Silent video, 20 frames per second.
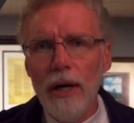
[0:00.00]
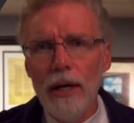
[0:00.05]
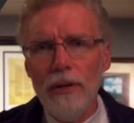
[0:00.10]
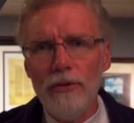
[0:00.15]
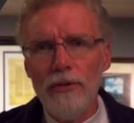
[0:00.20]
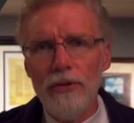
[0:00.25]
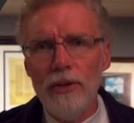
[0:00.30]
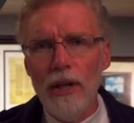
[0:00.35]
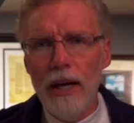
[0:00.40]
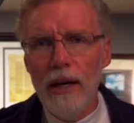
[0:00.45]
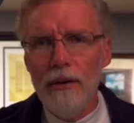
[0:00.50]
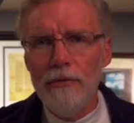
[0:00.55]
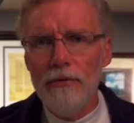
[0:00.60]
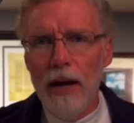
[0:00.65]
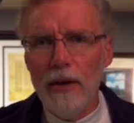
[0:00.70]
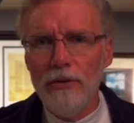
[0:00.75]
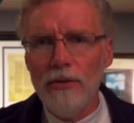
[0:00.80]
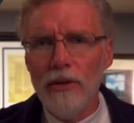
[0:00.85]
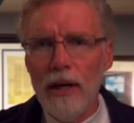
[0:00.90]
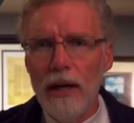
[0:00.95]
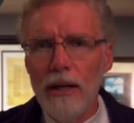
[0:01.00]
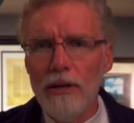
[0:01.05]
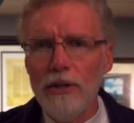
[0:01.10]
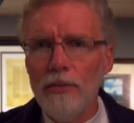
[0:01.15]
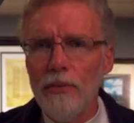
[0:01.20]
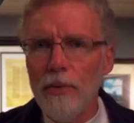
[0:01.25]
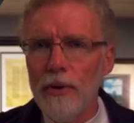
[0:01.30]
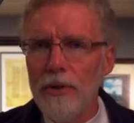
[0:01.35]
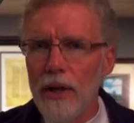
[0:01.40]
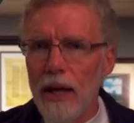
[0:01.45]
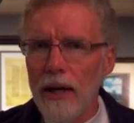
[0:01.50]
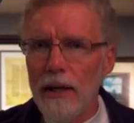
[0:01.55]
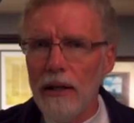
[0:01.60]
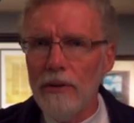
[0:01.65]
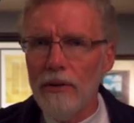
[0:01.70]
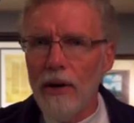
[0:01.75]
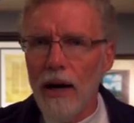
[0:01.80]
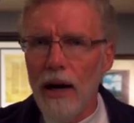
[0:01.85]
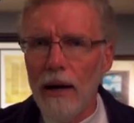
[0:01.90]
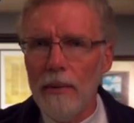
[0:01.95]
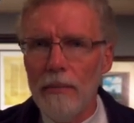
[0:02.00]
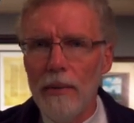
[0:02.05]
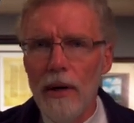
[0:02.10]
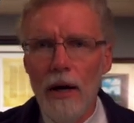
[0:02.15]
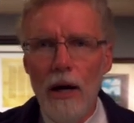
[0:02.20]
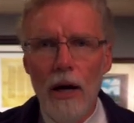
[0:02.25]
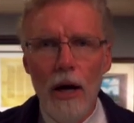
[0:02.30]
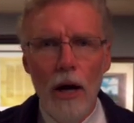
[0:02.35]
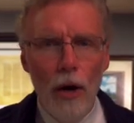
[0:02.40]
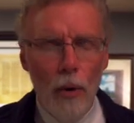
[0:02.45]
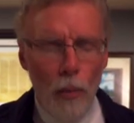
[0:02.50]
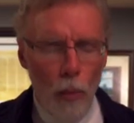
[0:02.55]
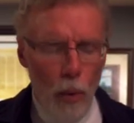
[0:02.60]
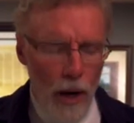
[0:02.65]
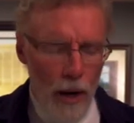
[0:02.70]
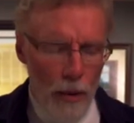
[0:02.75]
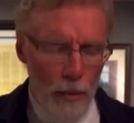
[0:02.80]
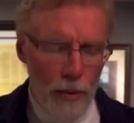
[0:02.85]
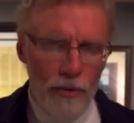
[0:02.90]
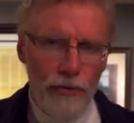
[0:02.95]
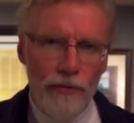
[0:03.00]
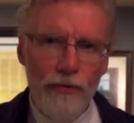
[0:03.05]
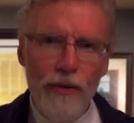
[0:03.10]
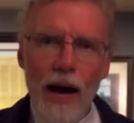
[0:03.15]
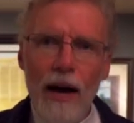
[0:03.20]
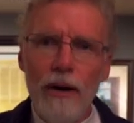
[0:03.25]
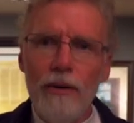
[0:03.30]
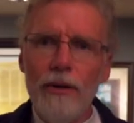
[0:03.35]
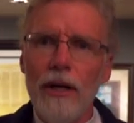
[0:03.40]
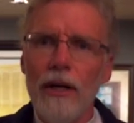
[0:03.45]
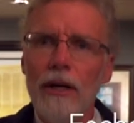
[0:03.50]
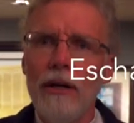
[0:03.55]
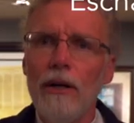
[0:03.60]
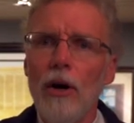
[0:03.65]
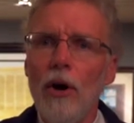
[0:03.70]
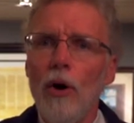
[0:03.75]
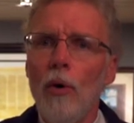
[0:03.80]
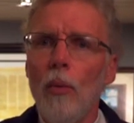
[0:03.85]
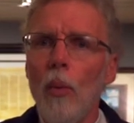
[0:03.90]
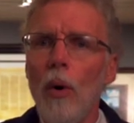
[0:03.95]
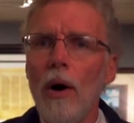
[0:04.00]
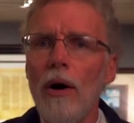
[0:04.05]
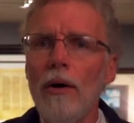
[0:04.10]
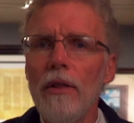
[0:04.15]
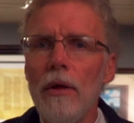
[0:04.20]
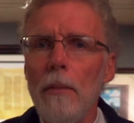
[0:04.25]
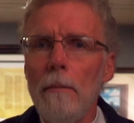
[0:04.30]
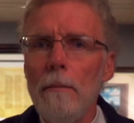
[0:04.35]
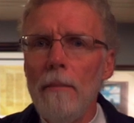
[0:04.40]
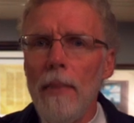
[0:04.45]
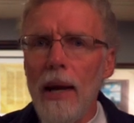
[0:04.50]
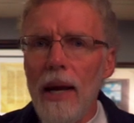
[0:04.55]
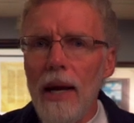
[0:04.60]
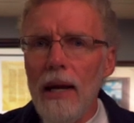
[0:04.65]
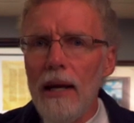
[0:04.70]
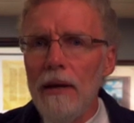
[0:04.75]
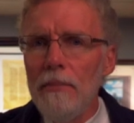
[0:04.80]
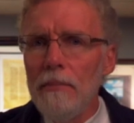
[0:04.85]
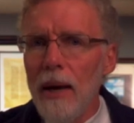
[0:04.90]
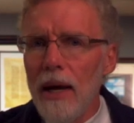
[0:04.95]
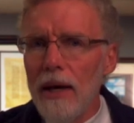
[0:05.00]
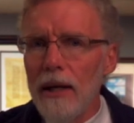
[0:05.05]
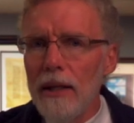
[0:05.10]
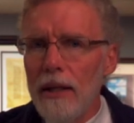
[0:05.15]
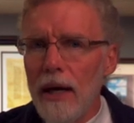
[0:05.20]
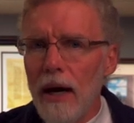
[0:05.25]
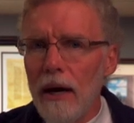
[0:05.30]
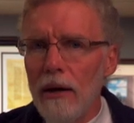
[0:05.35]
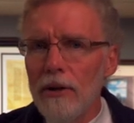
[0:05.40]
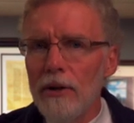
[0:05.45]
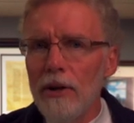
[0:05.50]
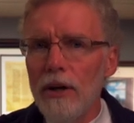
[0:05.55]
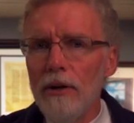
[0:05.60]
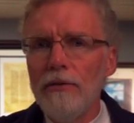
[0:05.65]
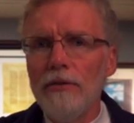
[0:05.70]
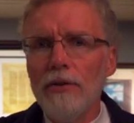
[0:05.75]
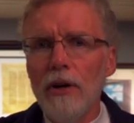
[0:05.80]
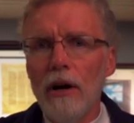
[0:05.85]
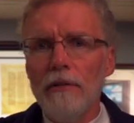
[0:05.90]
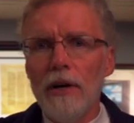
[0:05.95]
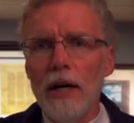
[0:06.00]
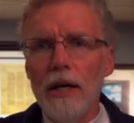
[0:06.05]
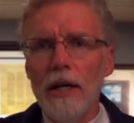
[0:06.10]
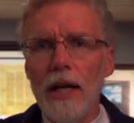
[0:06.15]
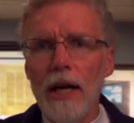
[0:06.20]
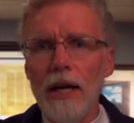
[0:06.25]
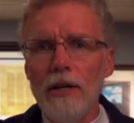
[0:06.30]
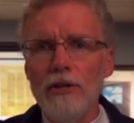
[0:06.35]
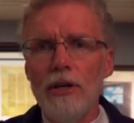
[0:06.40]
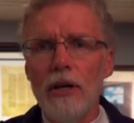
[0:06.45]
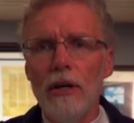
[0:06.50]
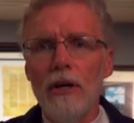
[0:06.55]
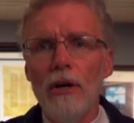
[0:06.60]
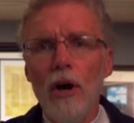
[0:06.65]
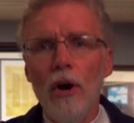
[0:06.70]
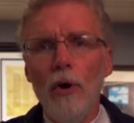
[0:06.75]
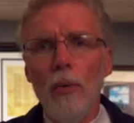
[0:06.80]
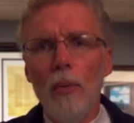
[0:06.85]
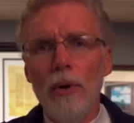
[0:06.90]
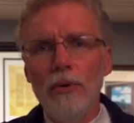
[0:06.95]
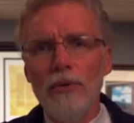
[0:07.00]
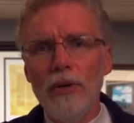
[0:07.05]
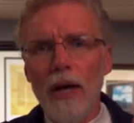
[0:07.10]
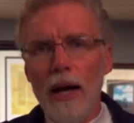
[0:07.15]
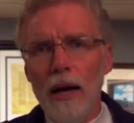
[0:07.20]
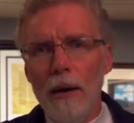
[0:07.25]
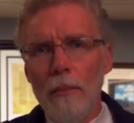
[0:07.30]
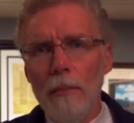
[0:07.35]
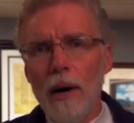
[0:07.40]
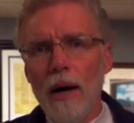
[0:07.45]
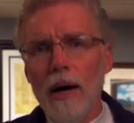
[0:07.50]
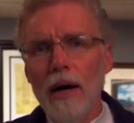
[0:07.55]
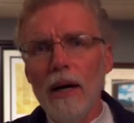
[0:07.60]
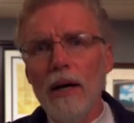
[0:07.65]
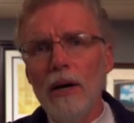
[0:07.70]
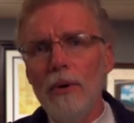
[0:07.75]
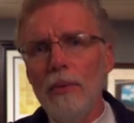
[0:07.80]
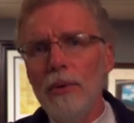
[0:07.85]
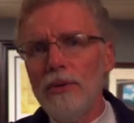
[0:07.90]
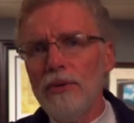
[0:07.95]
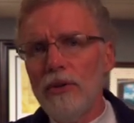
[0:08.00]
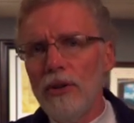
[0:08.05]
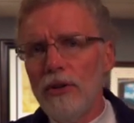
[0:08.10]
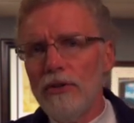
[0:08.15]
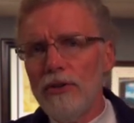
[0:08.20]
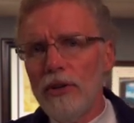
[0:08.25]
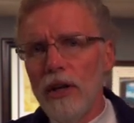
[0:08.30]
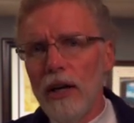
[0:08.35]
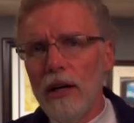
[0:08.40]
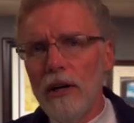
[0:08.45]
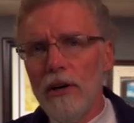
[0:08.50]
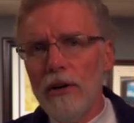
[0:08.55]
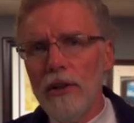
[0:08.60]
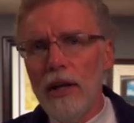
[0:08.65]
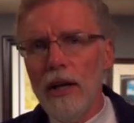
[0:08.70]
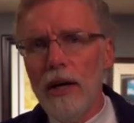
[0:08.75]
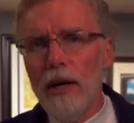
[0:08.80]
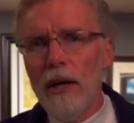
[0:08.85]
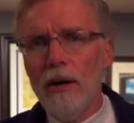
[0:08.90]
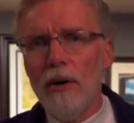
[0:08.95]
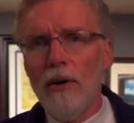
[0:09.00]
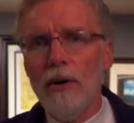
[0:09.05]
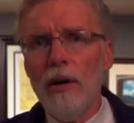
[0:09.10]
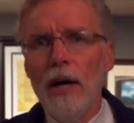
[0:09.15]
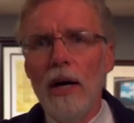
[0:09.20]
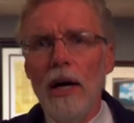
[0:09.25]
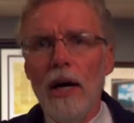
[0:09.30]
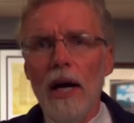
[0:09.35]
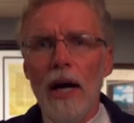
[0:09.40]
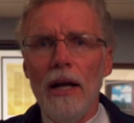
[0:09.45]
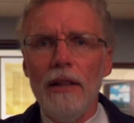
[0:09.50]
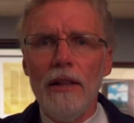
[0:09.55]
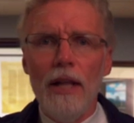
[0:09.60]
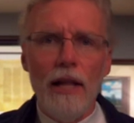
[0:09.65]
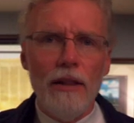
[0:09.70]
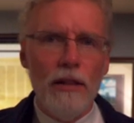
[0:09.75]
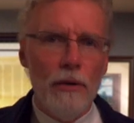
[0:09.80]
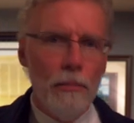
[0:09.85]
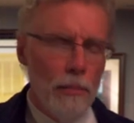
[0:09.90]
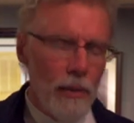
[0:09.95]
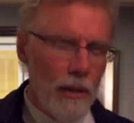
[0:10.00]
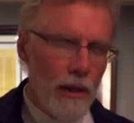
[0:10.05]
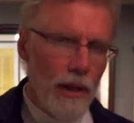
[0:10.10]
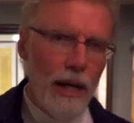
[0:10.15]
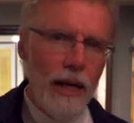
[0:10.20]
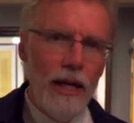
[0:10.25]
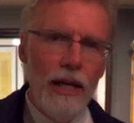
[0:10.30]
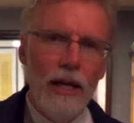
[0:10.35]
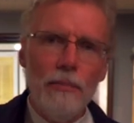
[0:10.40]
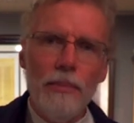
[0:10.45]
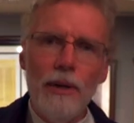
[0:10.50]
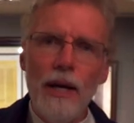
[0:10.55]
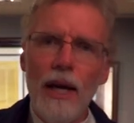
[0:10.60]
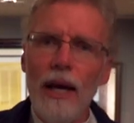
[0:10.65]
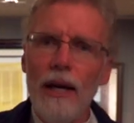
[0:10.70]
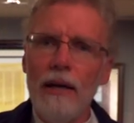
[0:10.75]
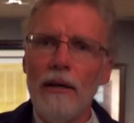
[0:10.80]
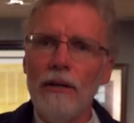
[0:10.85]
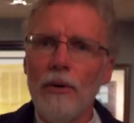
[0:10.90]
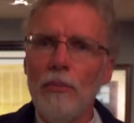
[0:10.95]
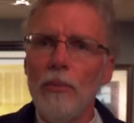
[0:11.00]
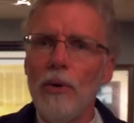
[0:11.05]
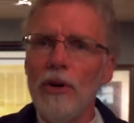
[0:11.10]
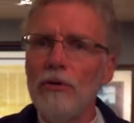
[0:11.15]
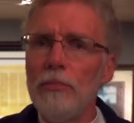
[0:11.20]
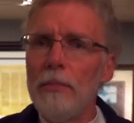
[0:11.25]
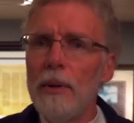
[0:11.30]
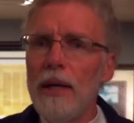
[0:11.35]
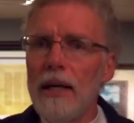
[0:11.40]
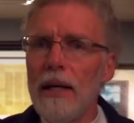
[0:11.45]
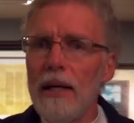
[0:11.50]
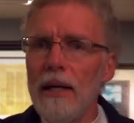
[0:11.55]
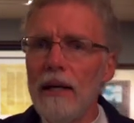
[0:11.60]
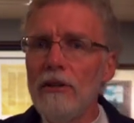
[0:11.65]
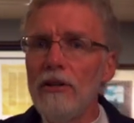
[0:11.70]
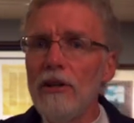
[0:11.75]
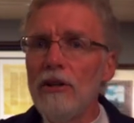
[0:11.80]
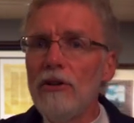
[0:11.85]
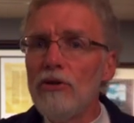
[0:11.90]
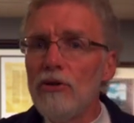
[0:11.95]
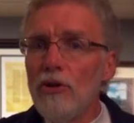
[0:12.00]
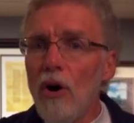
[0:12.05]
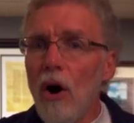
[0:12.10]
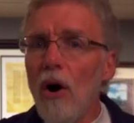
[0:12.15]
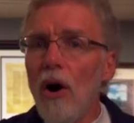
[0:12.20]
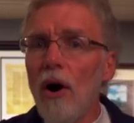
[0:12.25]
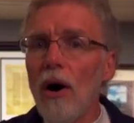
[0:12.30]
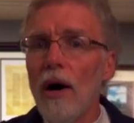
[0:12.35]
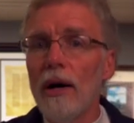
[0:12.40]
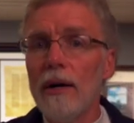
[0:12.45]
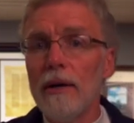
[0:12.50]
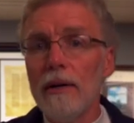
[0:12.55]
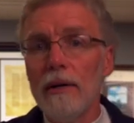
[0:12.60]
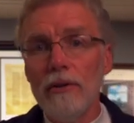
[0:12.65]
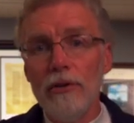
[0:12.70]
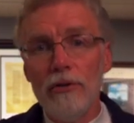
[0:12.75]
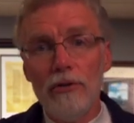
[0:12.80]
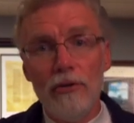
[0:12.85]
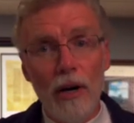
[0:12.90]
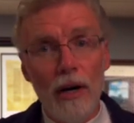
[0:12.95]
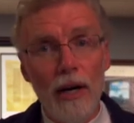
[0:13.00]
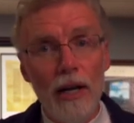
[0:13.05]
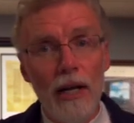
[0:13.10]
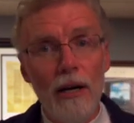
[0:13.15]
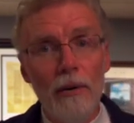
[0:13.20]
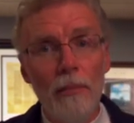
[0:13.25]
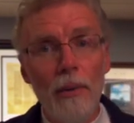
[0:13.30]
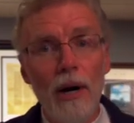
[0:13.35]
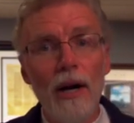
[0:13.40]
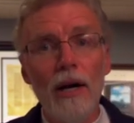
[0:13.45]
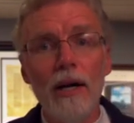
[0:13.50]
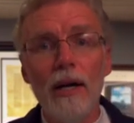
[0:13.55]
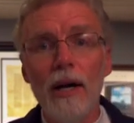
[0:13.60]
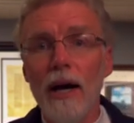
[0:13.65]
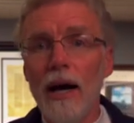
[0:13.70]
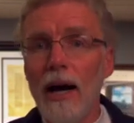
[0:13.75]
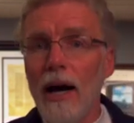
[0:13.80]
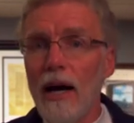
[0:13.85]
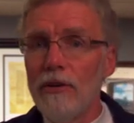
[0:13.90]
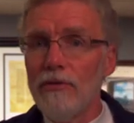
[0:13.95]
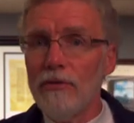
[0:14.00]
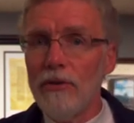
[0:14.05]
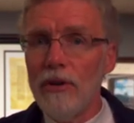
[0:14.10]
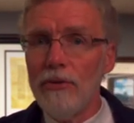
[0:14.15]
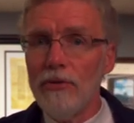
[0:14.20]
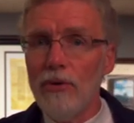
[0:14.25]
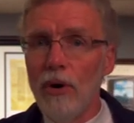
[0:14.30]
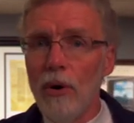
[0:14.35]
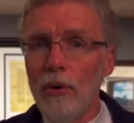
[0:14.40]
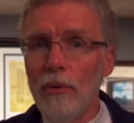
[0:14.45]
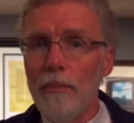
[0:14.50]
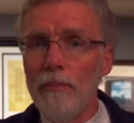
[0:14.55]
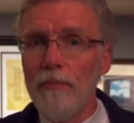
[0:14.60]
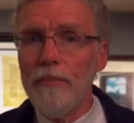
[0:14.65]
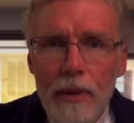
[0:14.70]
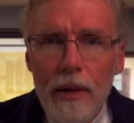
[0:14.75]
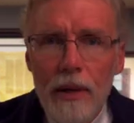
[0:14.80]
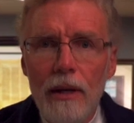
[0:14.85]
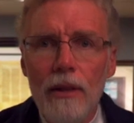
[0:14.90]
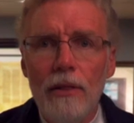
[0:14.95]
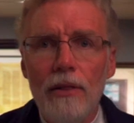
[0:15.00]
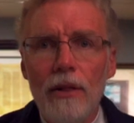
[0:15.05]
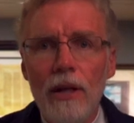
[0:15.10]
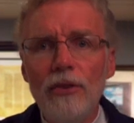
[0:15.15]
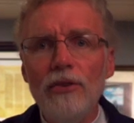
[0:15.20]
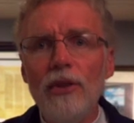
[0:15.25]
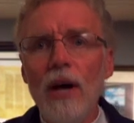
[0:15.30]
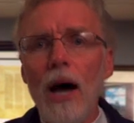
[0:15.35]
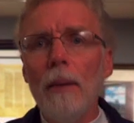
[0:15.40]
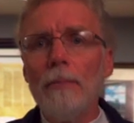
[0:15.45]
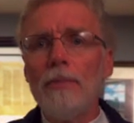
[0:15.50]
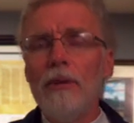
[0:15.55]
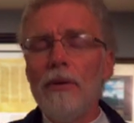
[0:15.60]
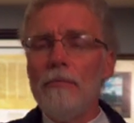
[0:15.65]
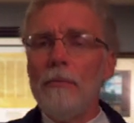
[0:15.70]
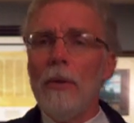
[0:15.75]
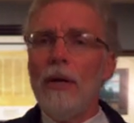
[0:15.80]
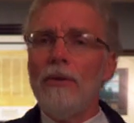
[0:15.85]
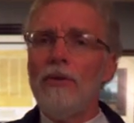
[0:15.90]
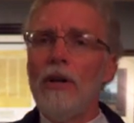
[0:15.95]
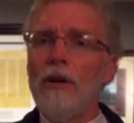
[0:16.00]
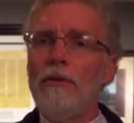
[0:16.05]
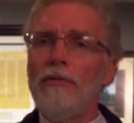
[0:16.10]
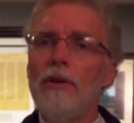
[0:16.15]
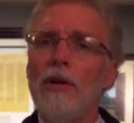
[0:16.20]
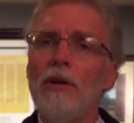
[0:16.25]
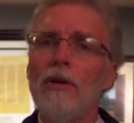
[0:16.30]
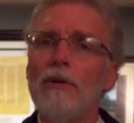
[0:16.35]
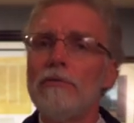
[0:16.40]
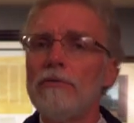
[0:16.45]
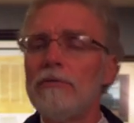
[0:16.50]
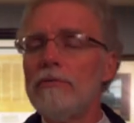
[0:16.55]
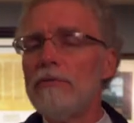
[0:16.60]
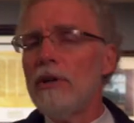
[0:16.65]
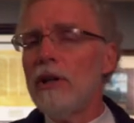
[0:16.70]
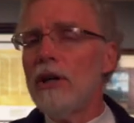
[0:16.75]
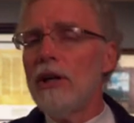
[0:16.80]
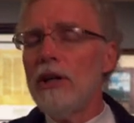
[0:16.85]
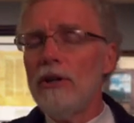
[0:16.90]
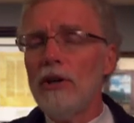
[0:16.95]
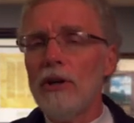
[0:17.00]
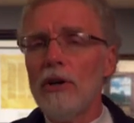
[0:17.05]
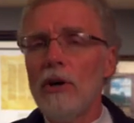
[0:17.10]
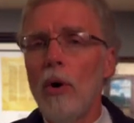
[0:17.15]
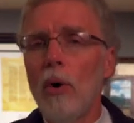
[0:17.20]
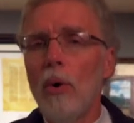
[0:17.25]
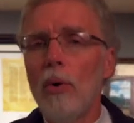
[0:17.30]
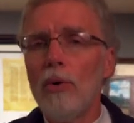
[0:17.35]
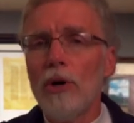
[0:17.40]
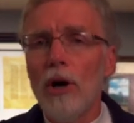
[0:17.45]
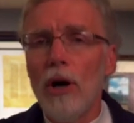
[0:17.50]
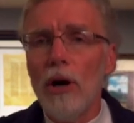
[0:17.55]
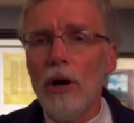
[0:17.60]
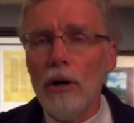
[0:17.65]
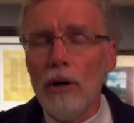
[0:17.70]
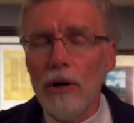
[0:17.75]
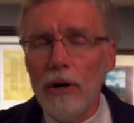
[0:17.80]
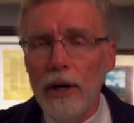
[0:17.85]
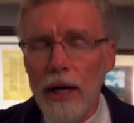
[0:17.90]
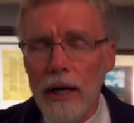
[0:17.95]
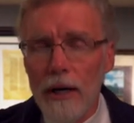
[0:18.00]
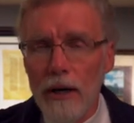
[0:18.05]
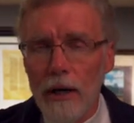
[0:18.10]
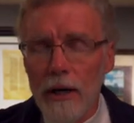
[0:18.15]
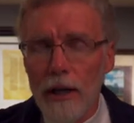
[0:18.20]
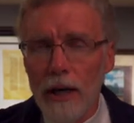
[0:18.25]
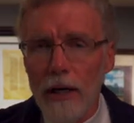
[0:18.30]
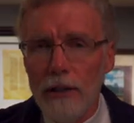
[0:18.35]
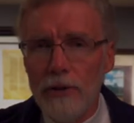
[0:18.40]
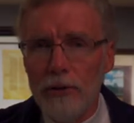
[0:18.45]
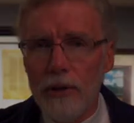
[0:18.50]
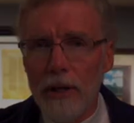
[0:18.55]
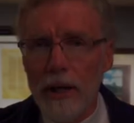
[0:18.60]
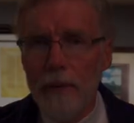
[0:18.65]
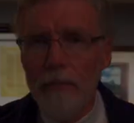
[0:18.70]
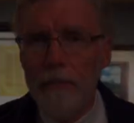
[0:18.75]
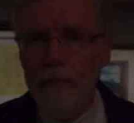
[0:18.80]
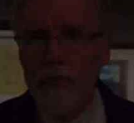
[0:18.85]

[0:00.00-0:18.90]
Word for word: and steady fascination with the end of time. When it was founded, one of the main meta-narratives of our nation was that America was the city on the hill, and that the Millennium Kingdom was beginning to dawn, starting in America, as a result. This optimistic view really took hold early in our country.